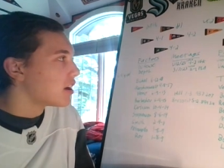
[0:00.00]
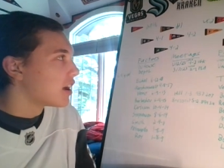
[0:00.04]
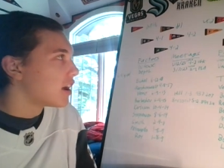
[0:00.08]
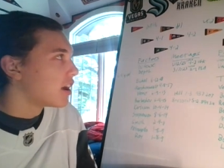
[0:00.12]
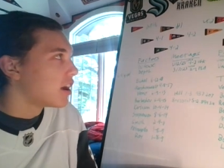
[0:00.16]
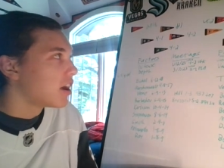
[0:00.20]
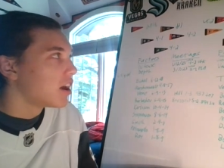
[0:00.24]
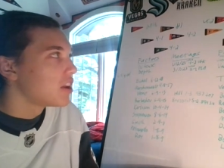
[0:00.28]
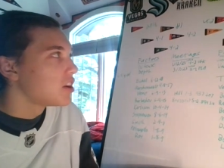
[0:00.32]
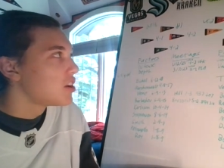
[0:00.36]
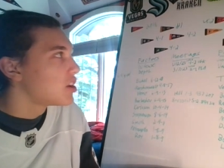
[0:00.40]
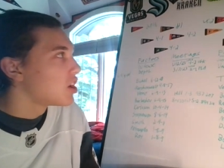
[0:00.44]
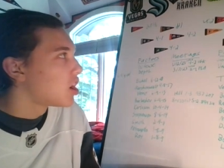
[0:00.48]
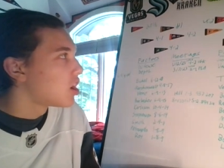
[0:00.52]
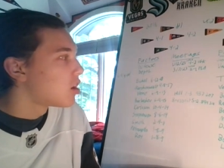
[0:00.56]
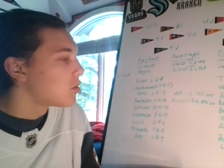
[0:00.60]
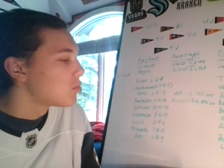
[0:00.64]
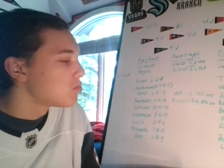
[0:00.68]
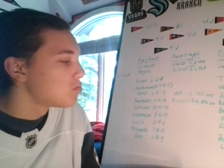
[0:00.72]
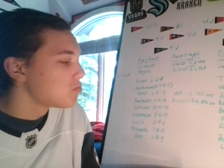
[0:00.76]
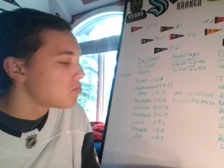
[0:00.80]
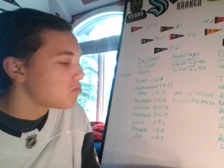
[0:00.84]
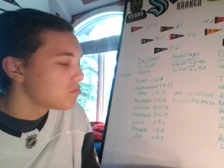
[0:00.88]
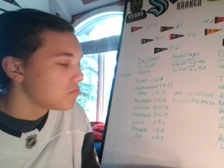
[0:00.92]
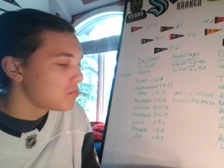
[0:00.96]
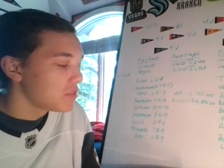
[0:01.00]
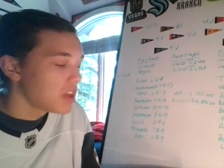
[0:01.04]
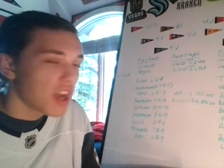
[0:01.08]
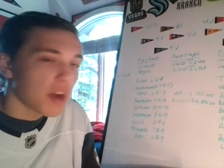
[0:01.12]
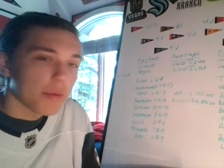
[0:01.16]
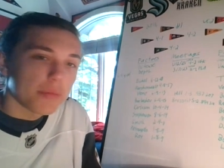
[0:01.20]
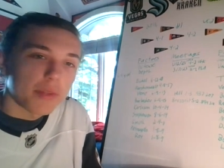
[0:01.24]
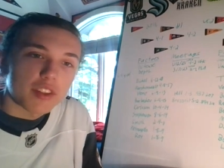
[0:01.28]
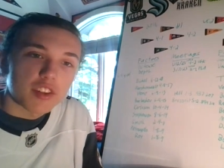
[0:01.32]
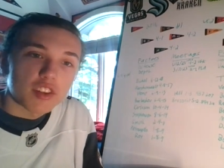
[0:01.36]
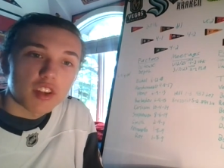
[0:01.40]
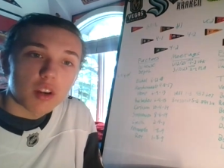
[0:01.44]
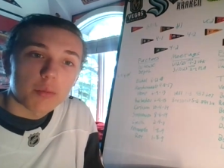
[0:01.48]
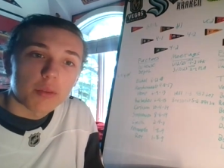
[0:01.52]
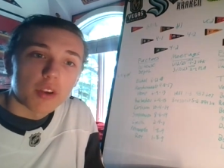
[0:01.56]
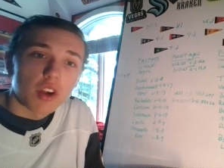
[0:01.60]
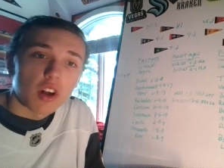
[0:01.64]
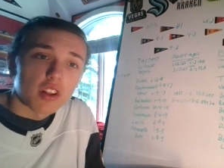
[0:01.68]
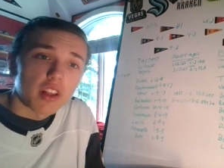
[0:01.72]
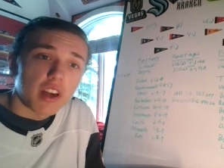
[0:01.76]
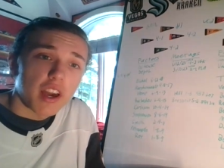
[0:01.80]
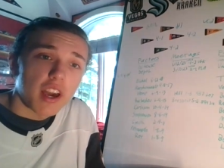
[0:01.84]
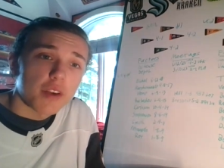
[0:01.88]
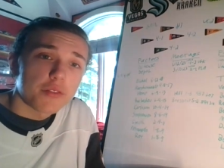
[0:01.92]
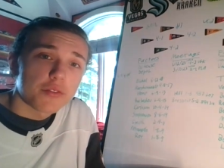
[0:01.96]
And that's going to be
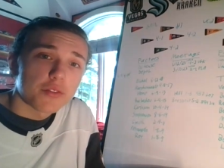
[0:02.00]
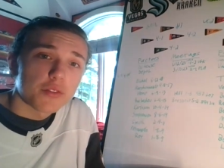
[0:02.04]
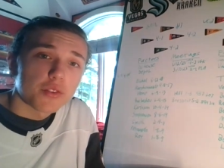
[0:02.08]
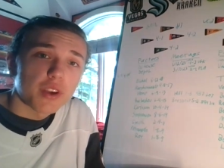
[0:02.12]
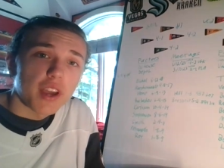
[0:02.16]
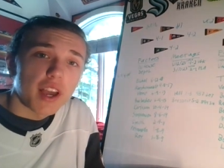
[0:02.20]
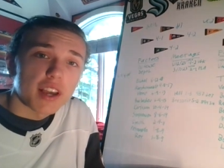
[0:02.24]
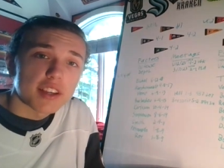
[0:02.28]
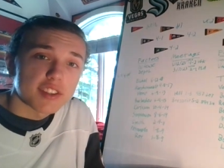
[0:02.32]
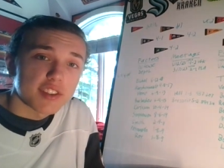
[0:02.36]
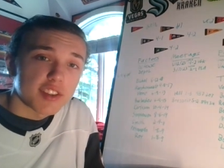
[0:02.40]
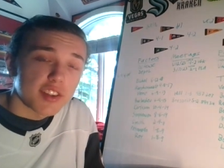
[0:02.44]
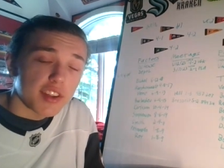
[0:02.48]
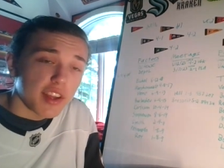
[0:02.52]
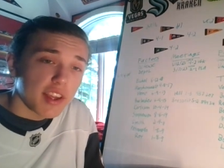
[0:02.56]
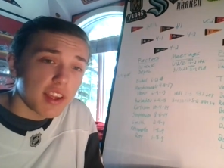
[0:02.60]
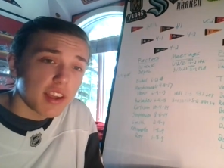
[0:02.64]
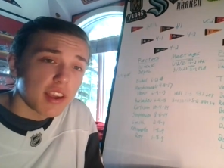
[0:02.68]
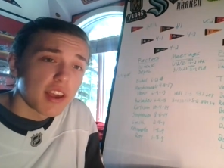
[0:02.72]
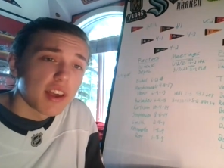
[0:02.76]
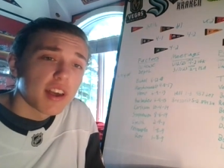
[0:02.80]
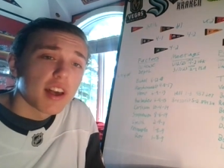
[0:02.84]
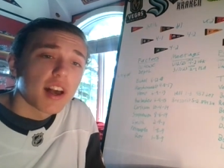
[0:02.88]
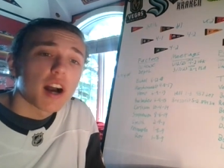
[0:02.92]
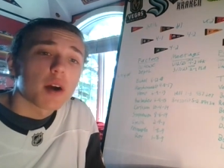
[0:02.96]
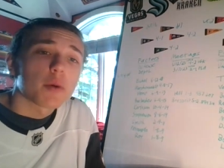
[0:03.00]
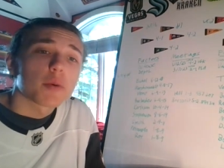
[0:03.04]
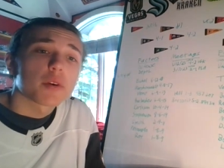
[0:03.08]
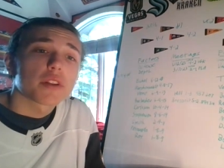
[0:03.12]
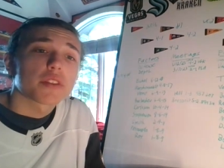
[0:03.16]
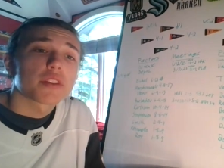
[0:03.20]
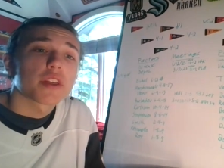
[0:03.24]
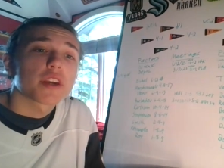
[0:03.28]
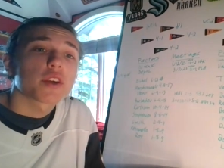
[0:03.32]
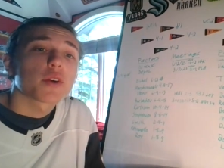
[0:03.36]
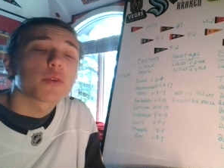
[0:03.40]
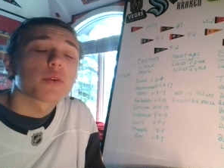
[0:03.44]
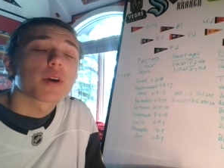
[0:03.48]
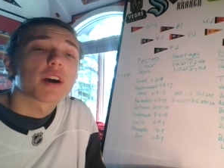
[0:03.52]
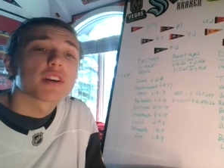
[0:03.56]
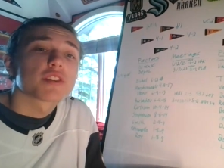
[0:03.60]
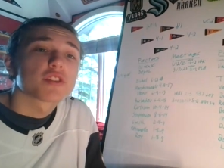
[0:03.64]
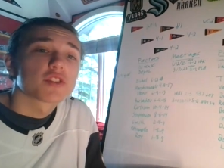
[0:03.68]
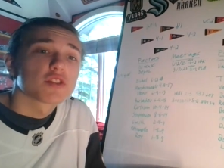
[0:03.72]
all I have for you guys today. I want to thank you guys